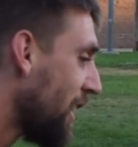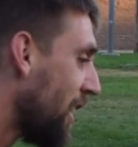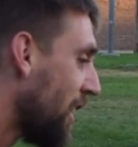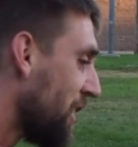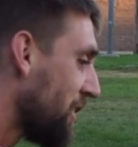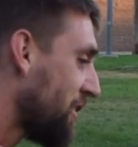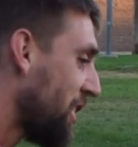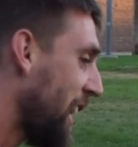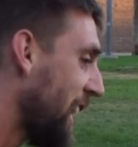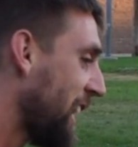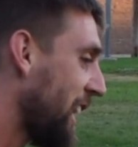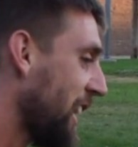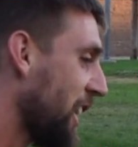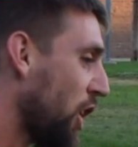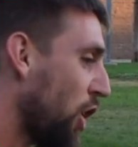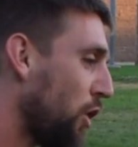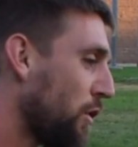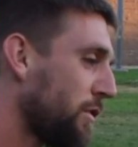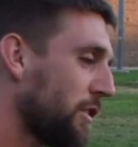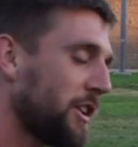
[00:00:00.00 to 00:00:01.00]
are taking
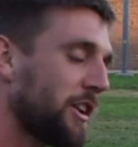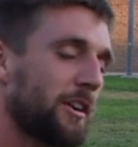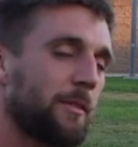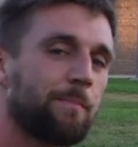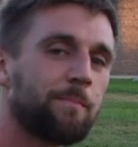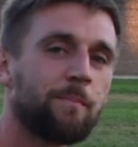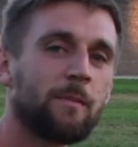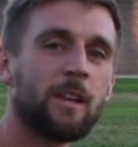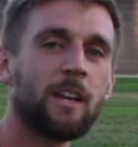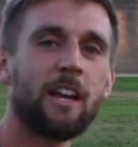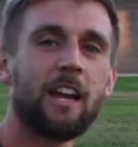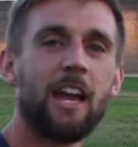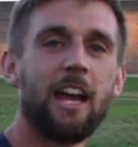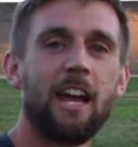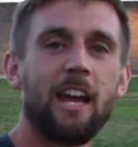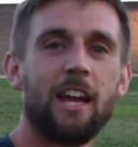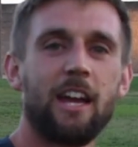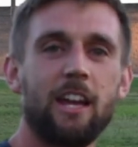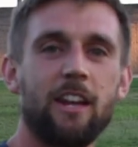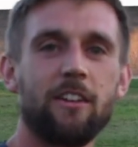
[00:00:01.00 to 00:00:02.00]
over,
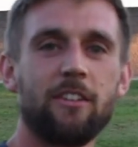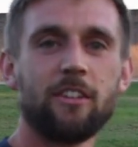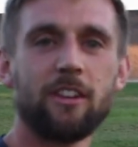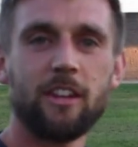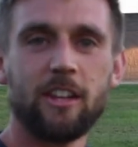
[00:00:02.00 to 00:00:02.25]
and